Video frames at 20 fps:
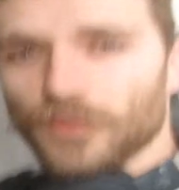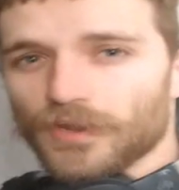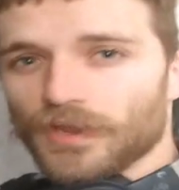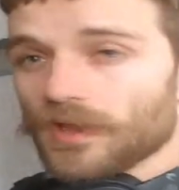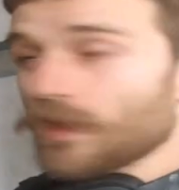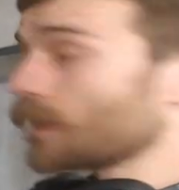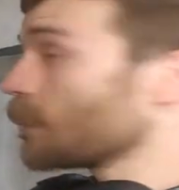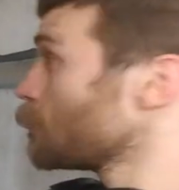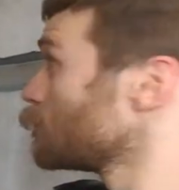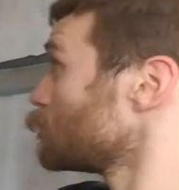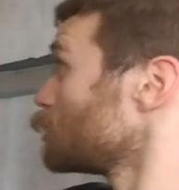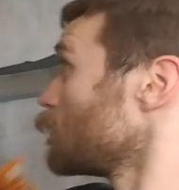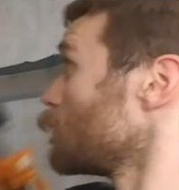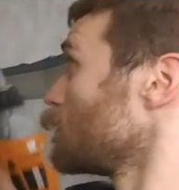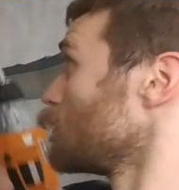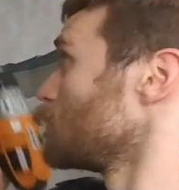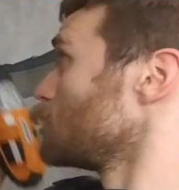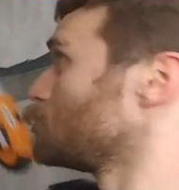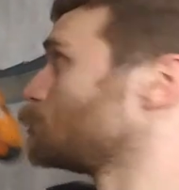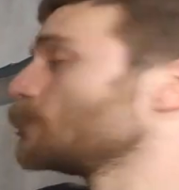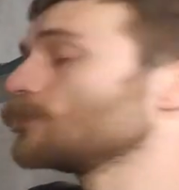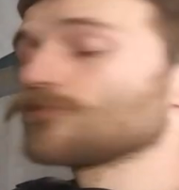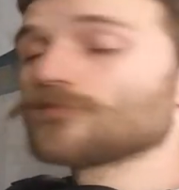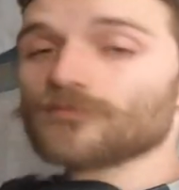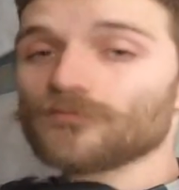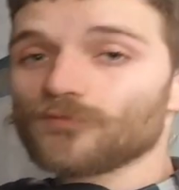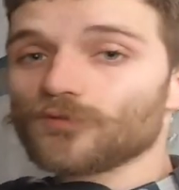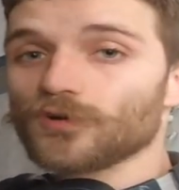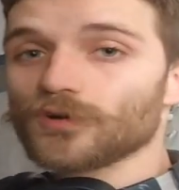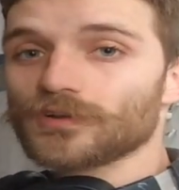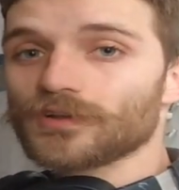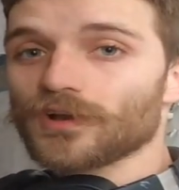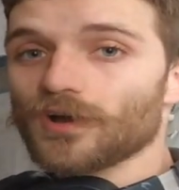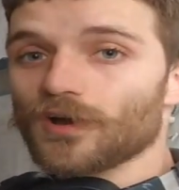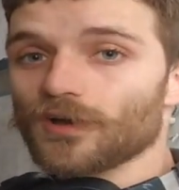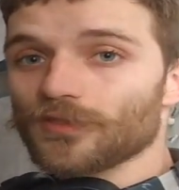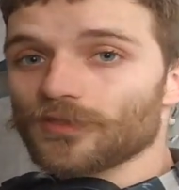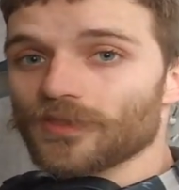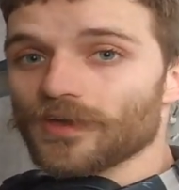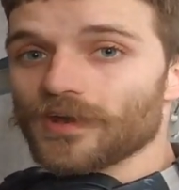I have a piece of wood
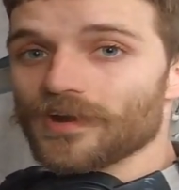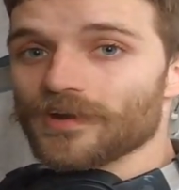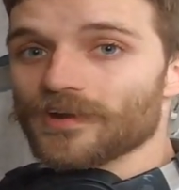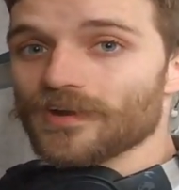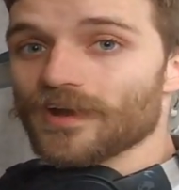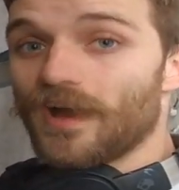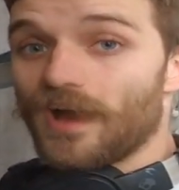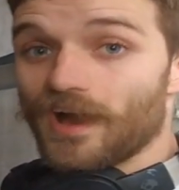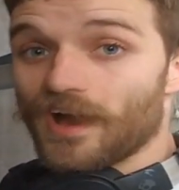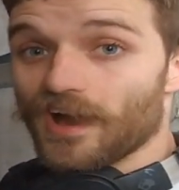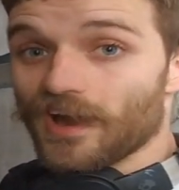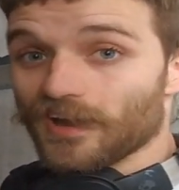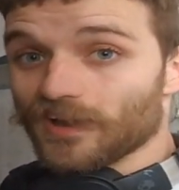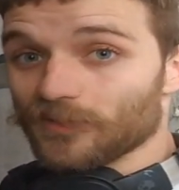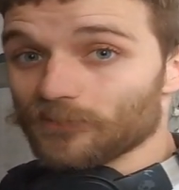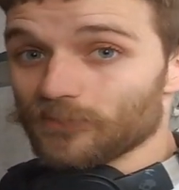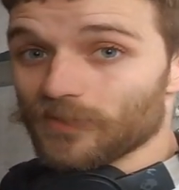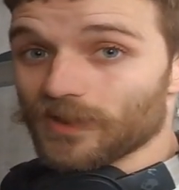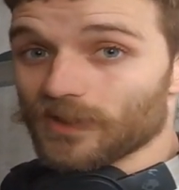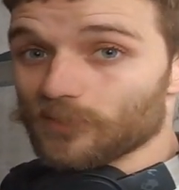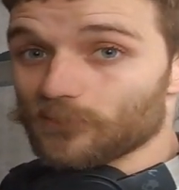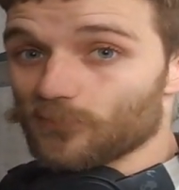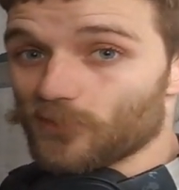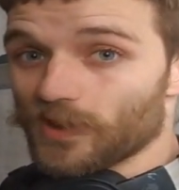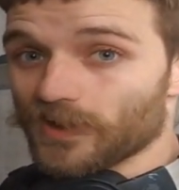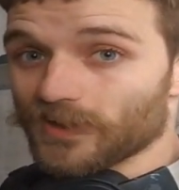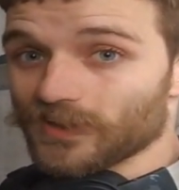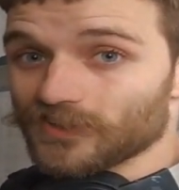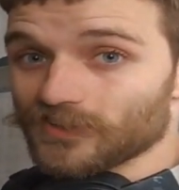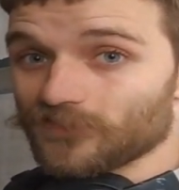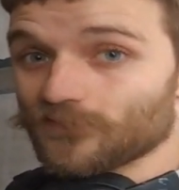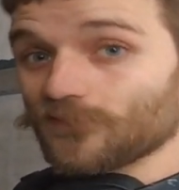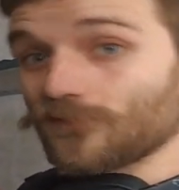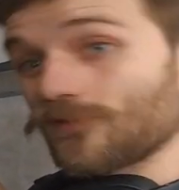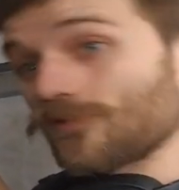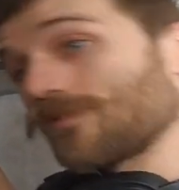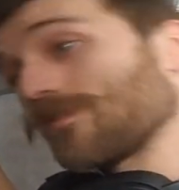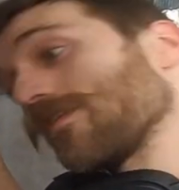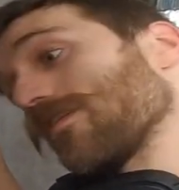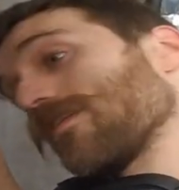on there, I can make a bracket
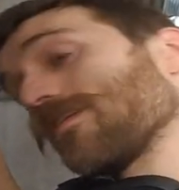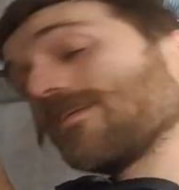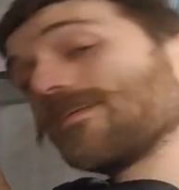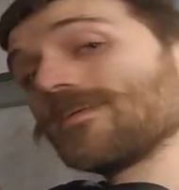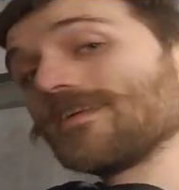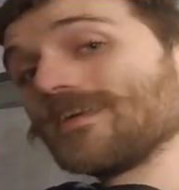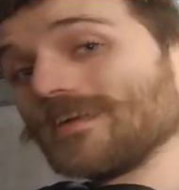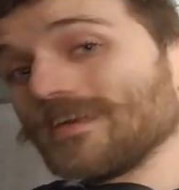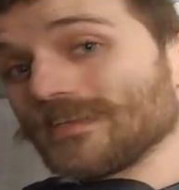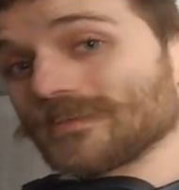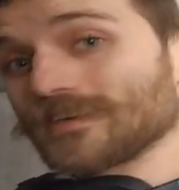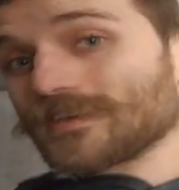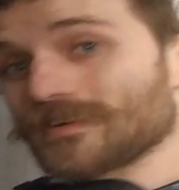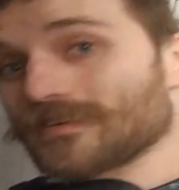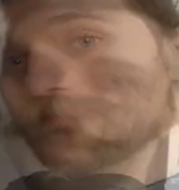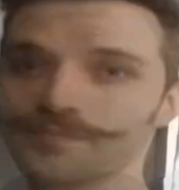for the heater.